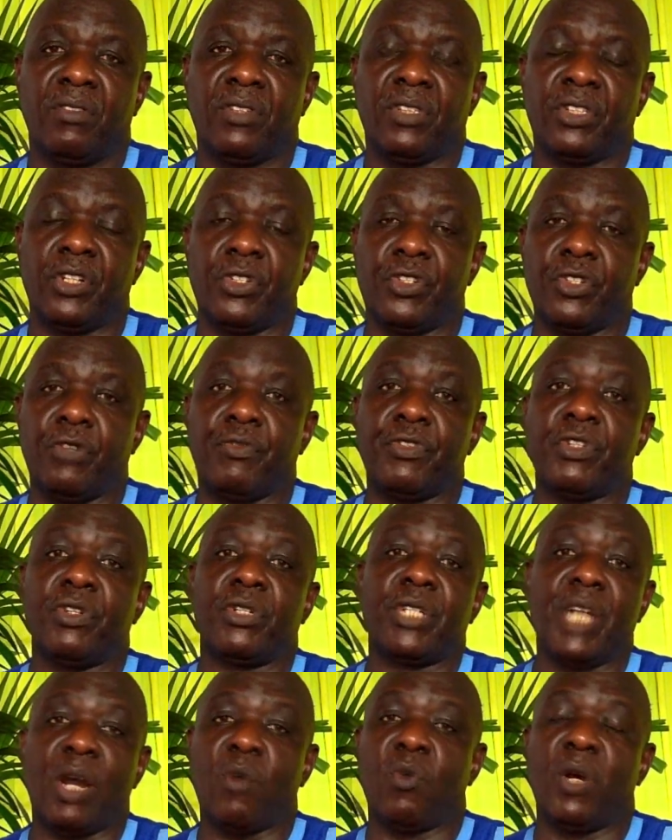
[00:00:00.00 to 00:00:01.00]
Those of you
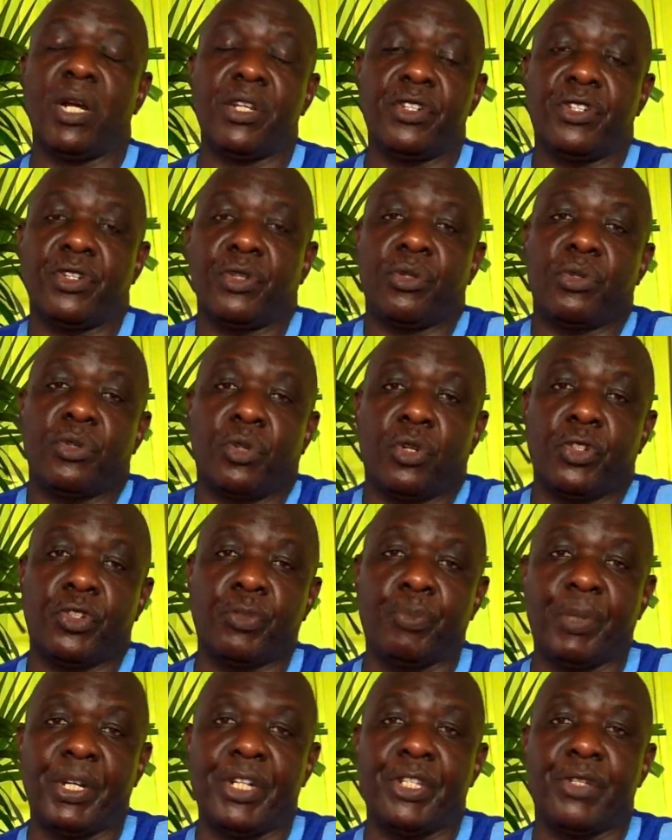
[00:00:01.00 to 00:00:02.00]
that want to grow
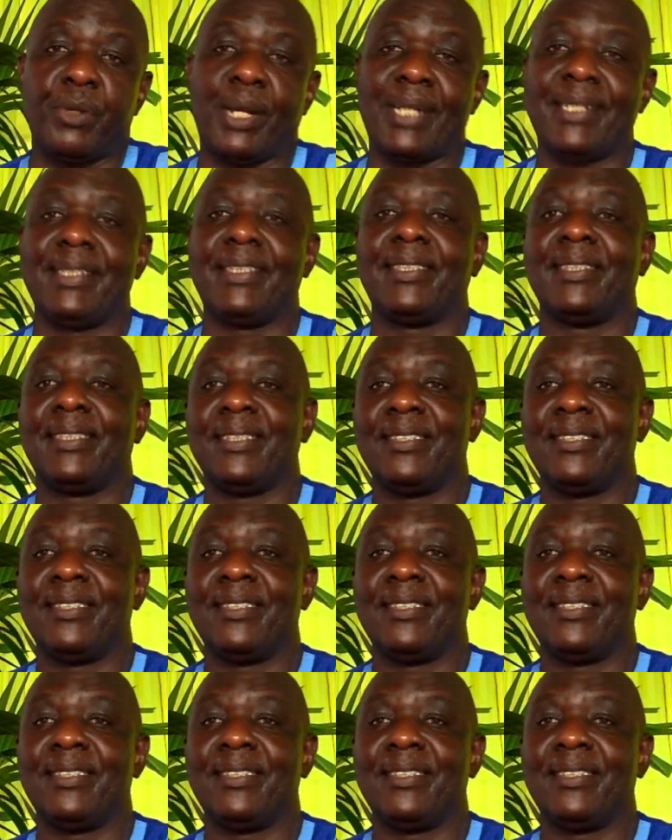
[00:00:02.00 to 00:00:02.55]
spiritually,